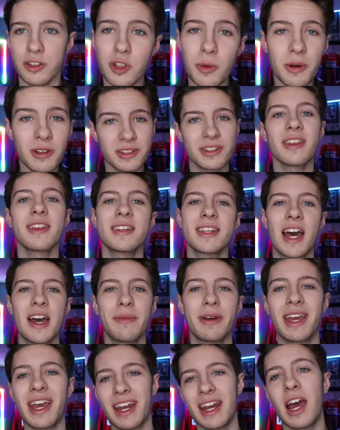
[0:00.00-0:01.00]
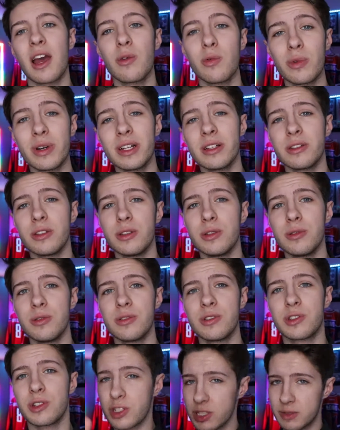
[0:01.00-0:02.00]
So most of the time, again, I will
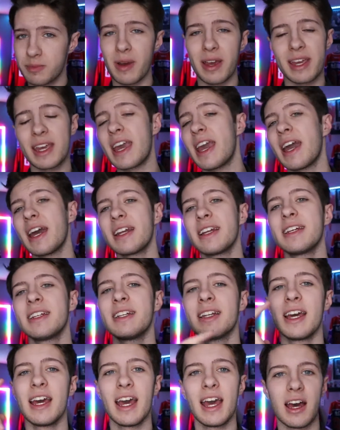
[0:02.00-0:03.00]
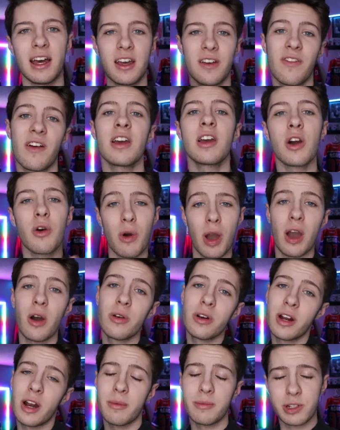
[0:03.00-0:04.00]
use just my Canon. If I go out
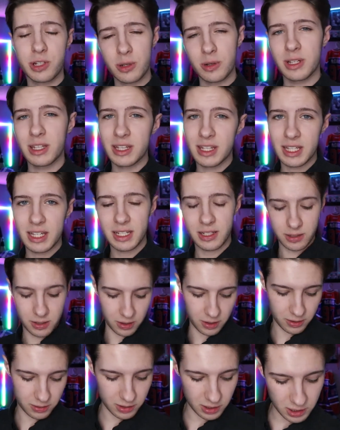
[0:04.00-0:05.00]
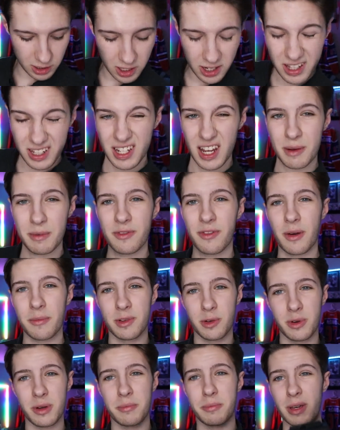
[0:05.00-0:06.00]
and I'm shooting things, or a lot of the time if I'm
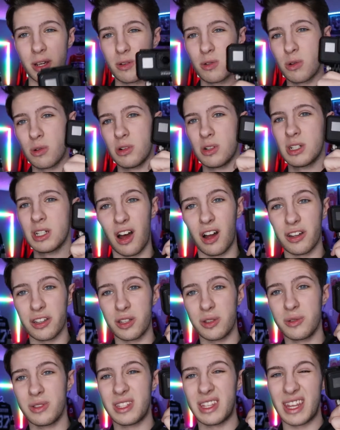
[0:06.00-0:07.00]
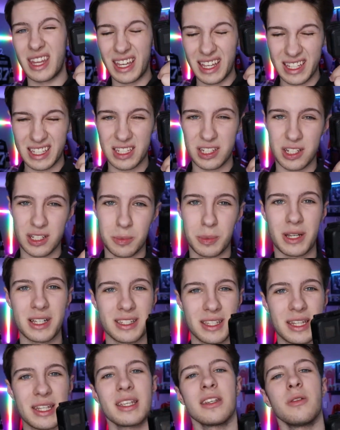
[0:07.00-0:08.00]
doing B-roll, I'll use this just because
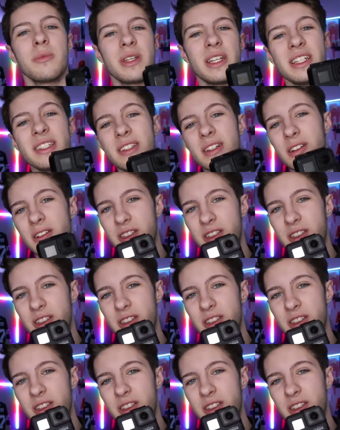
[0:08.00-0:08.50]
it's a little bit easier.